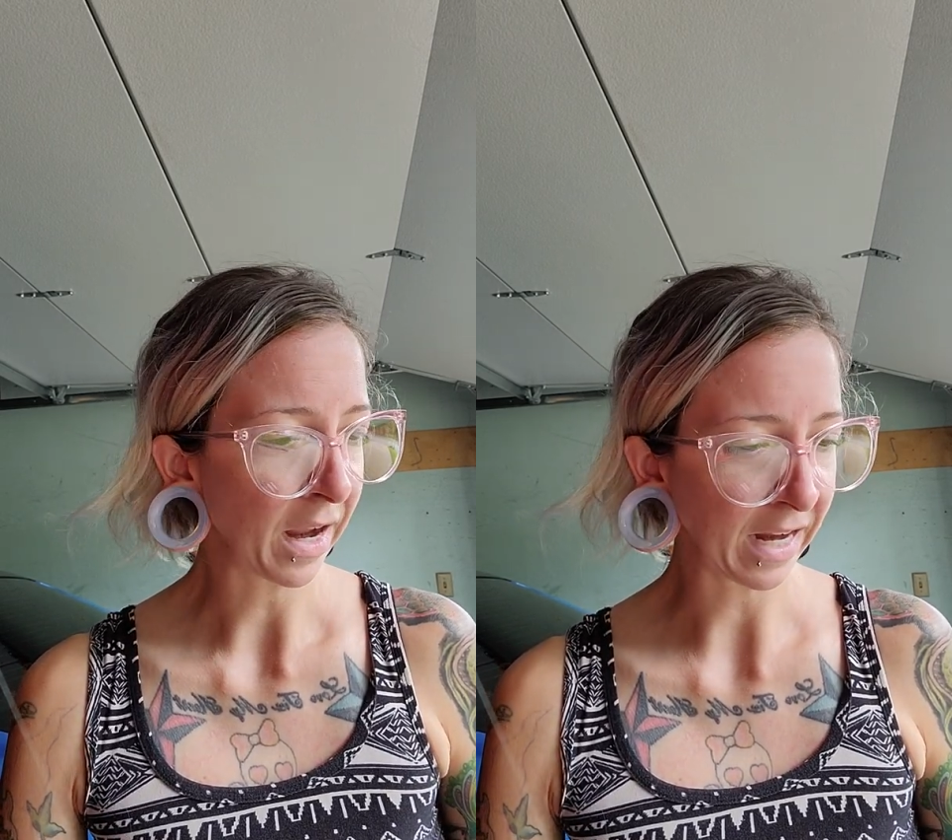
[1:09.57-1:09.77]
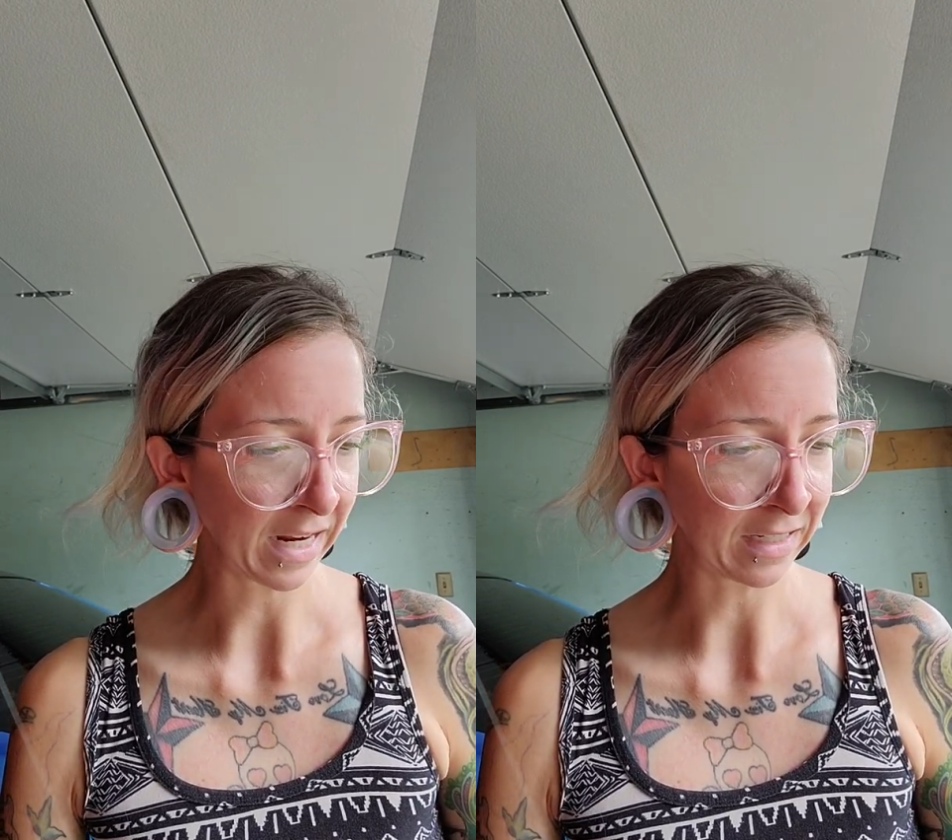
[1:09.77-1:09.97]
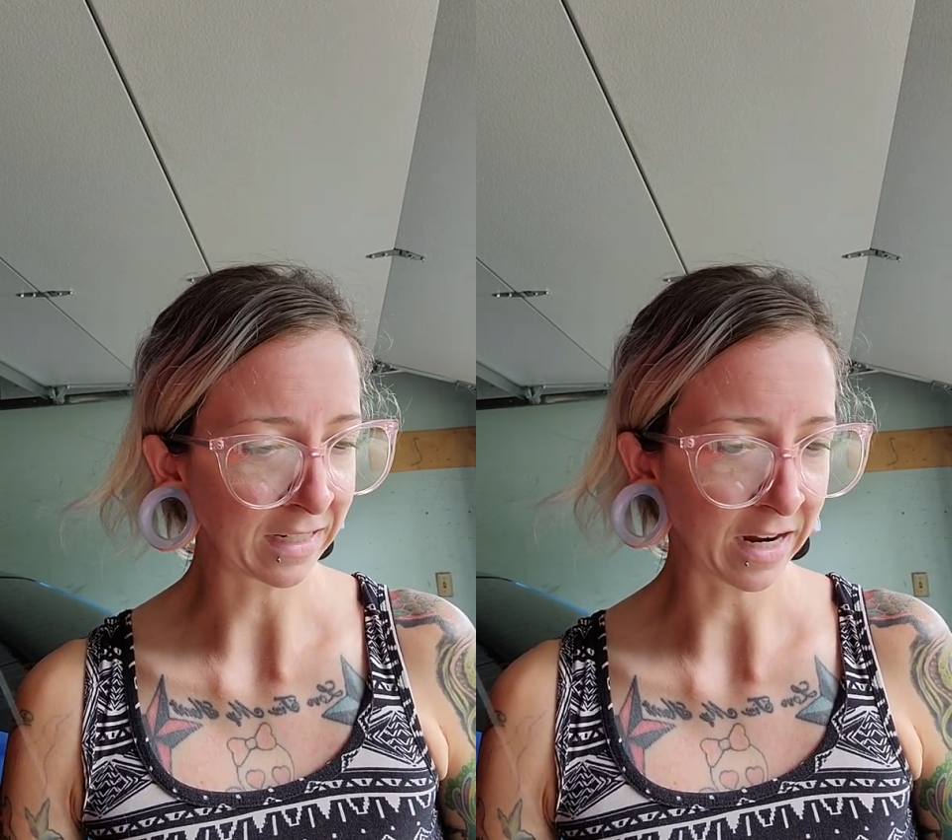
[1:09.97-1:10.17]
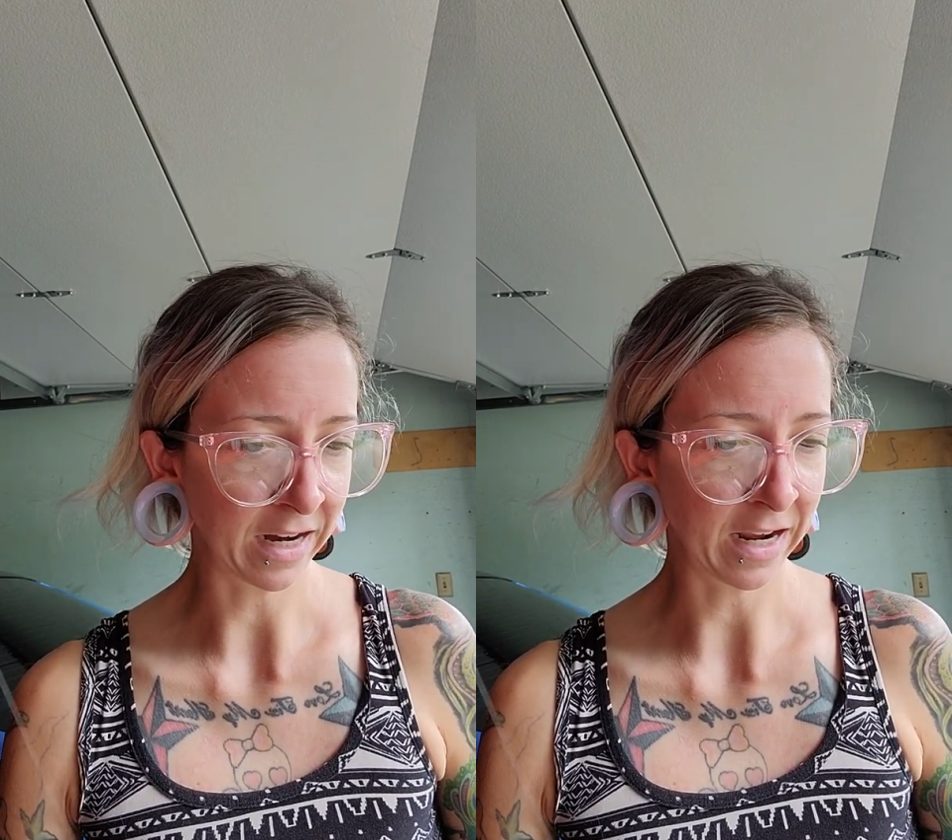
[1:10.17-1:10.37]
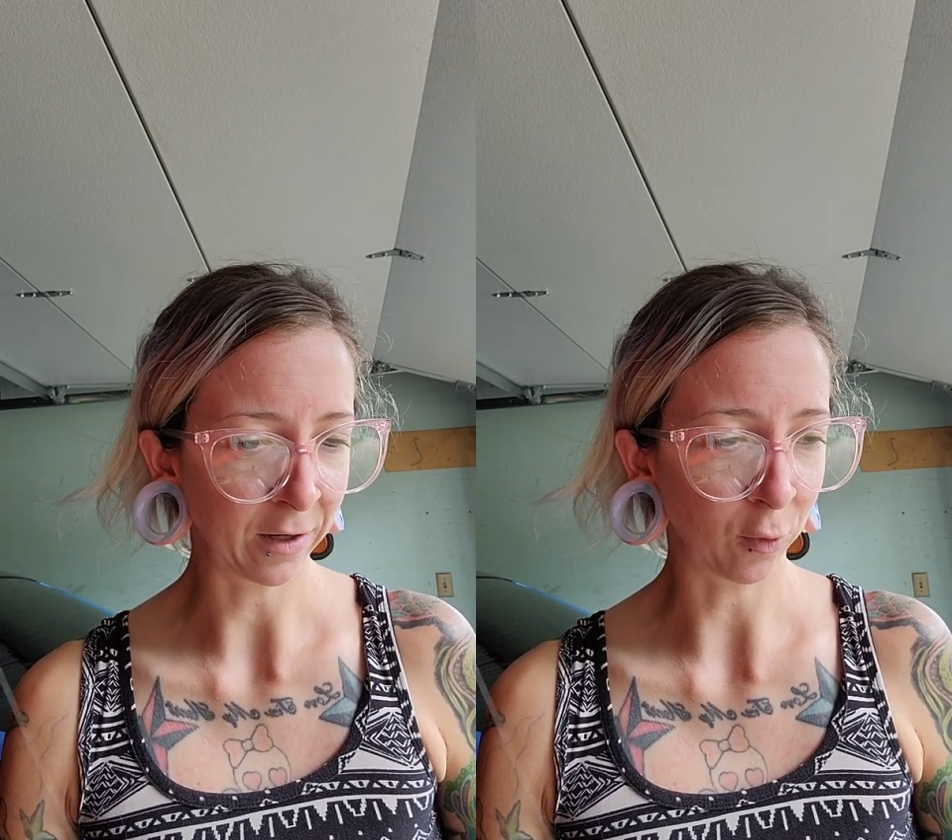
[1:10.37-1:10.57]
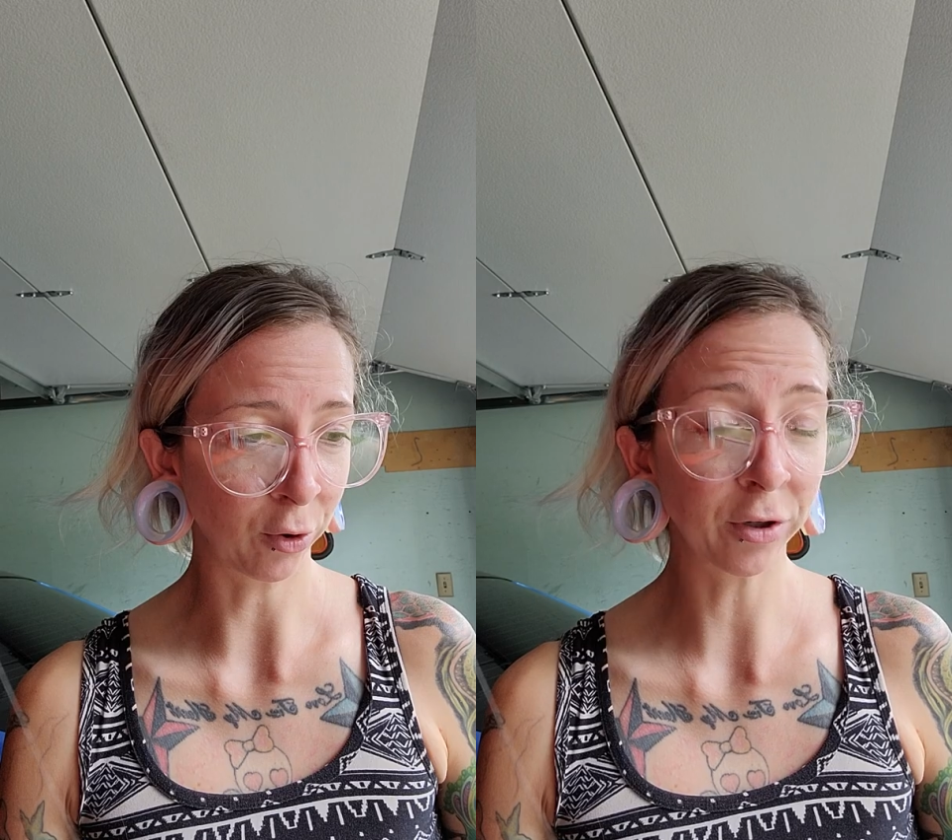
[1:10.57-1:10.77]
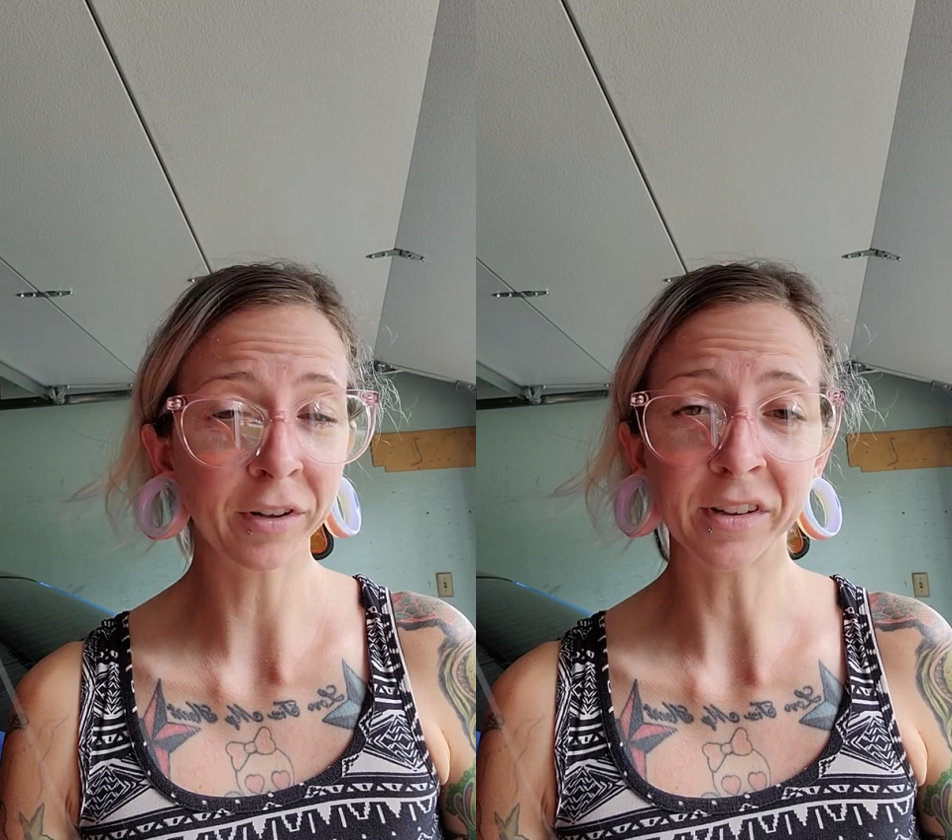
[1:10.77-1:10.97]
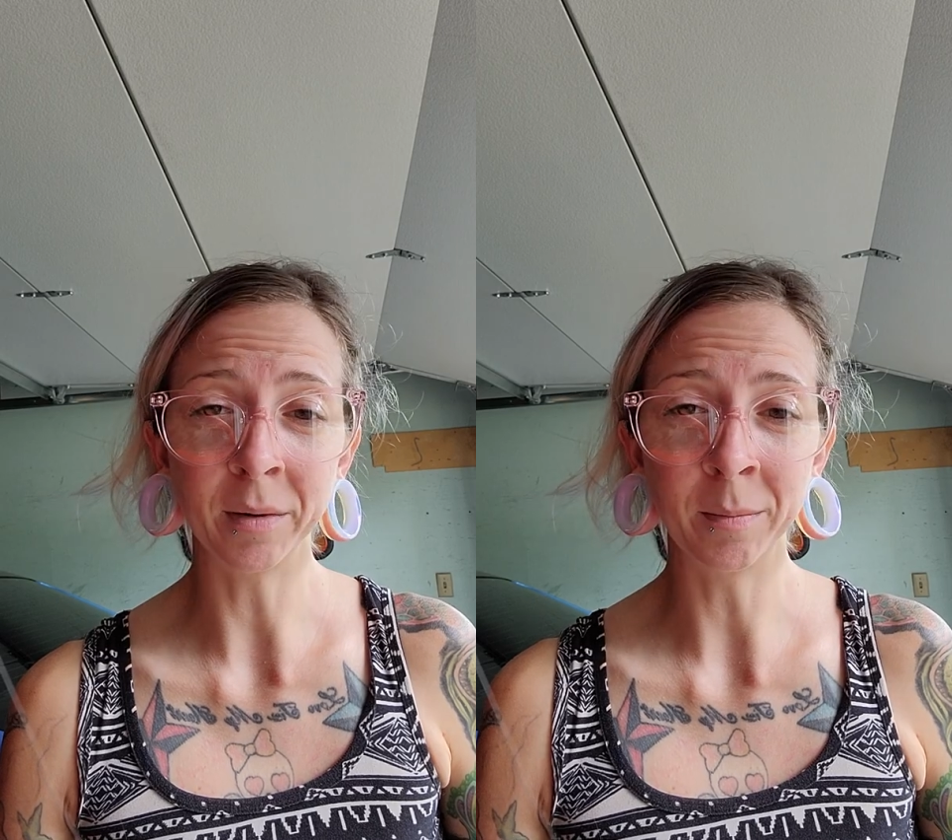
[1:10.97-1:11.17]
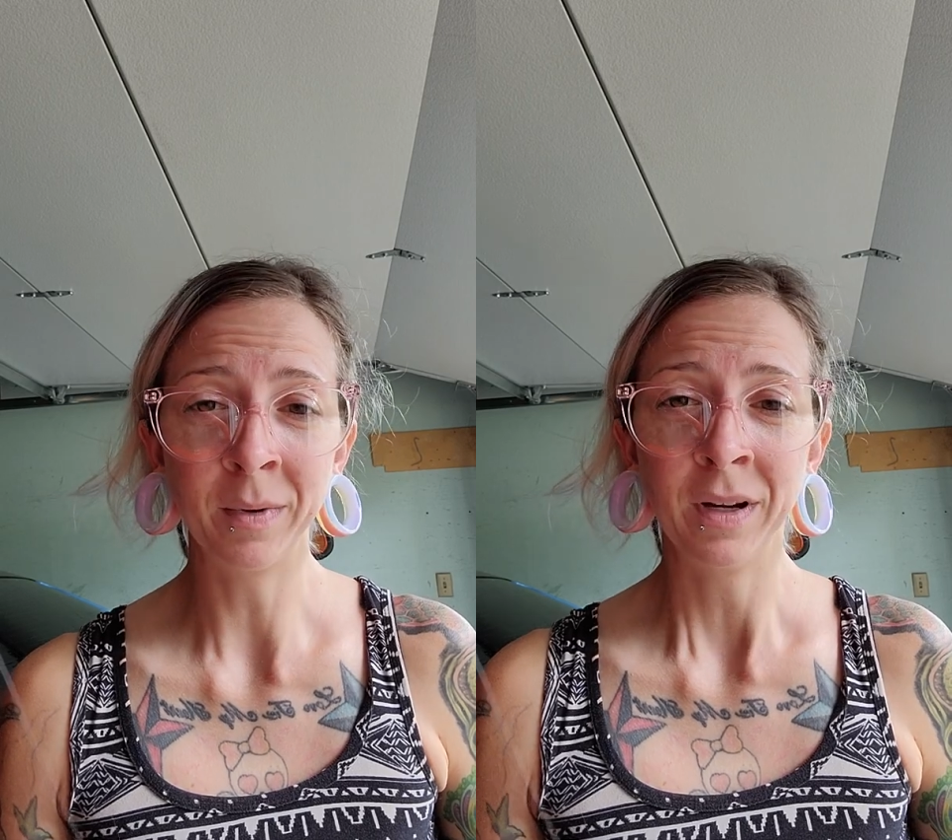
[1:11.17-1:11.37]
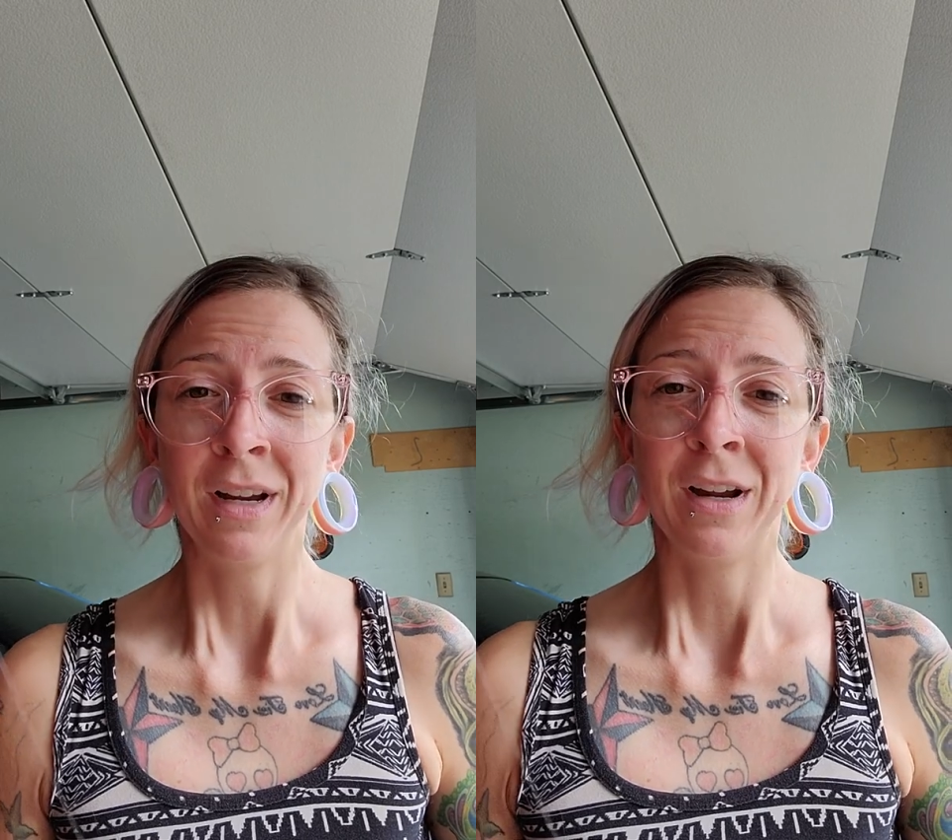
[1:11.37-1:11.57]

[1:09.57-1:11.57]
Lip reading: And I had ordered some